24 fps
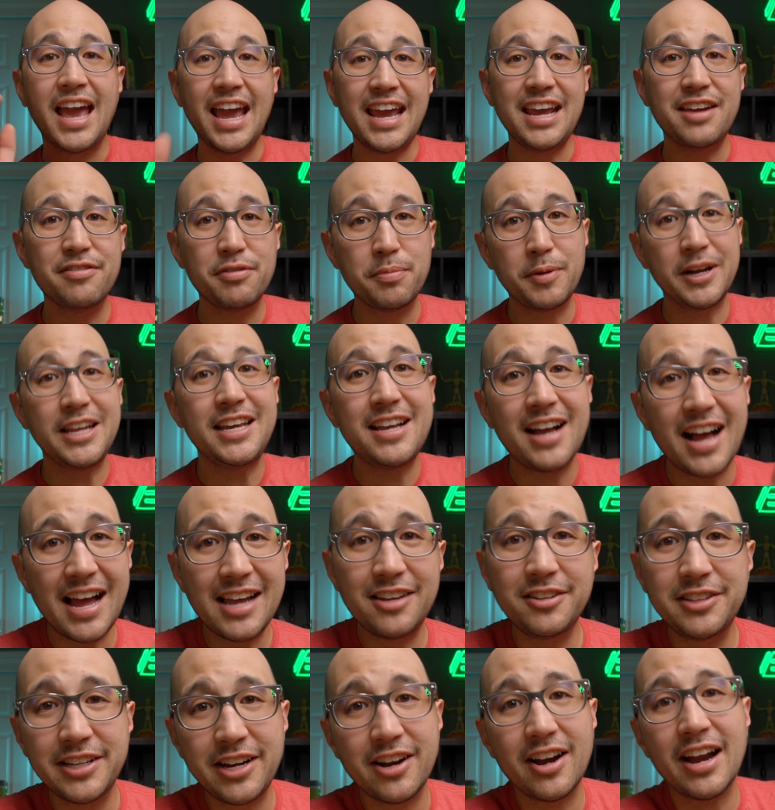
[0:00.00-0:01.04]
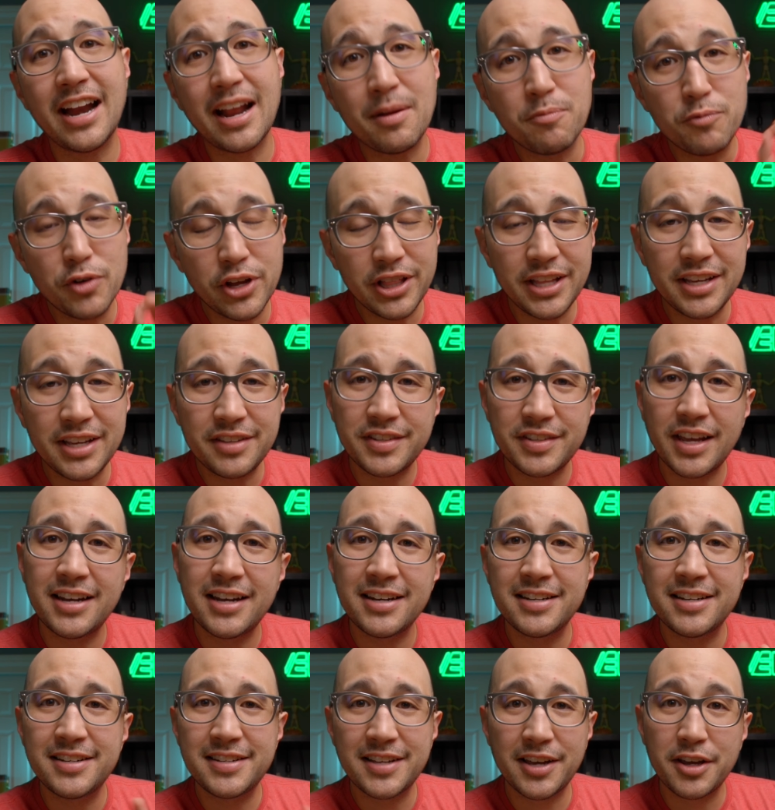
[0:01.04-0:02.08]
Hey everybody, Kyle here, and I'm really
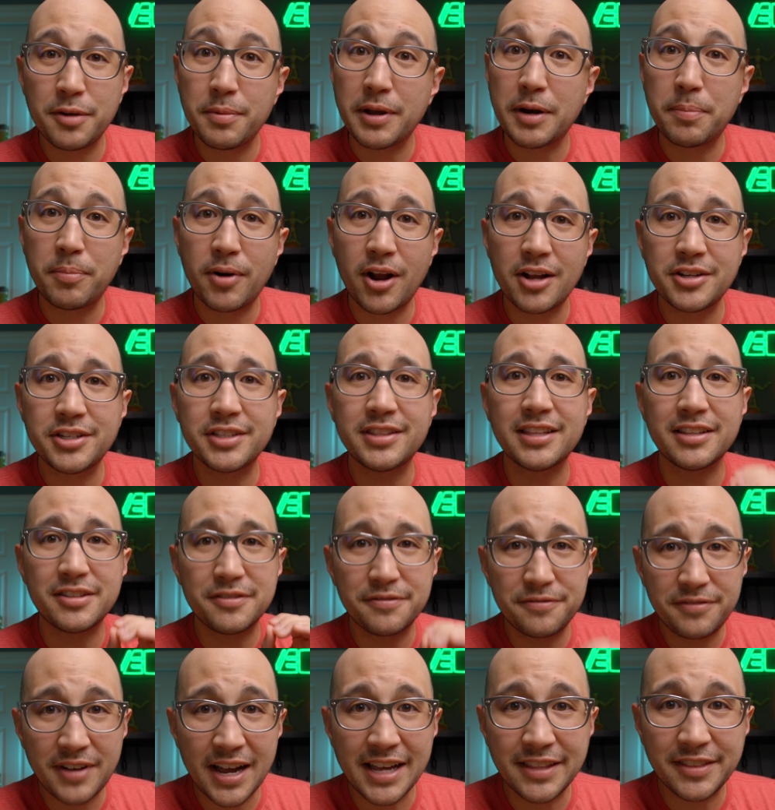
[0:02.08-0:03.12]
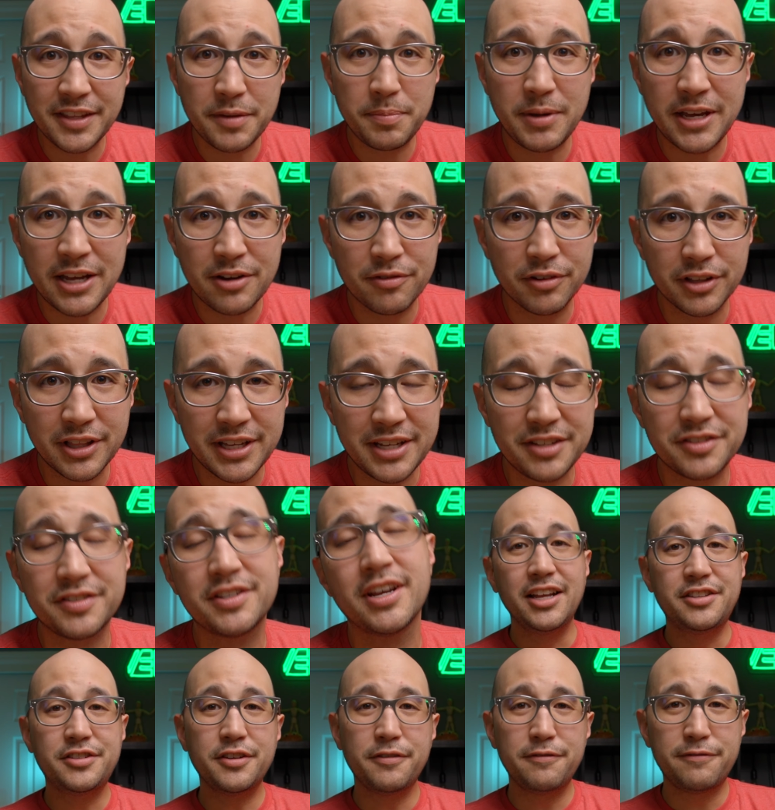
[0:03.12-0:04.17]
excited to tell you about a project that's finally being released.
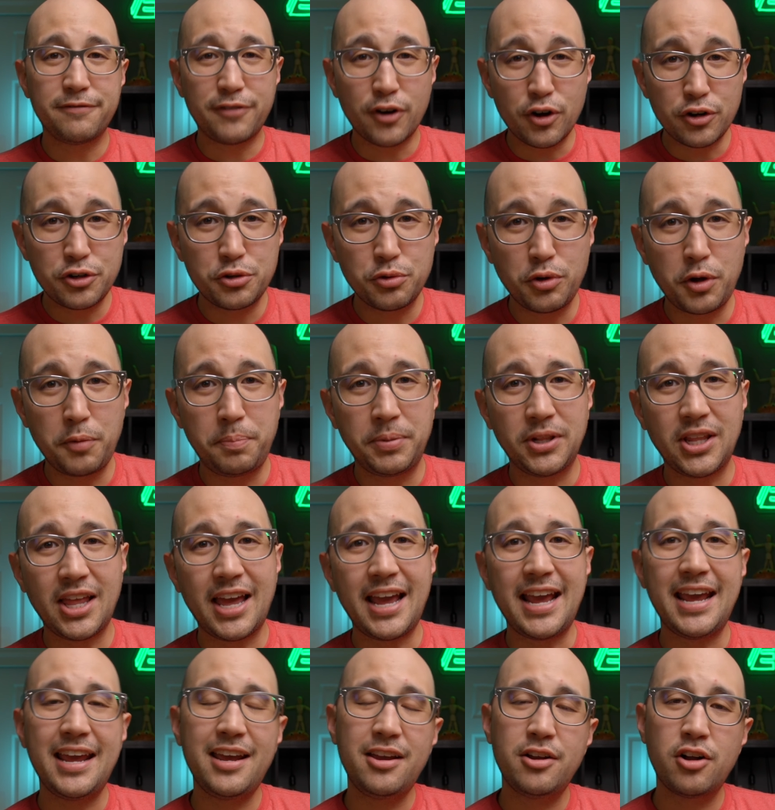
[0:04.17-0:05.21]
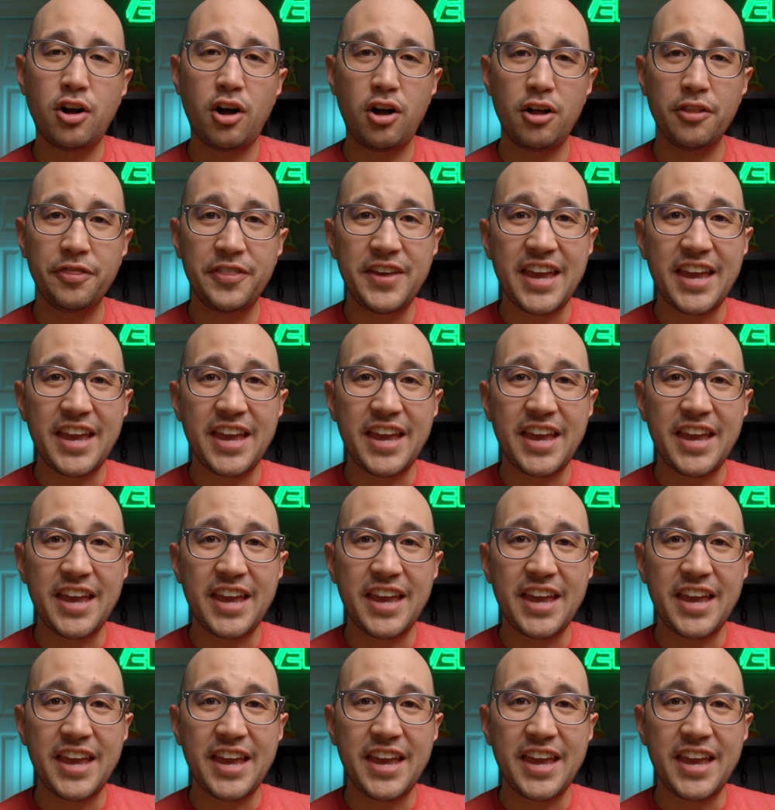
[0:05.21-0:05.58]
It's a virtual play called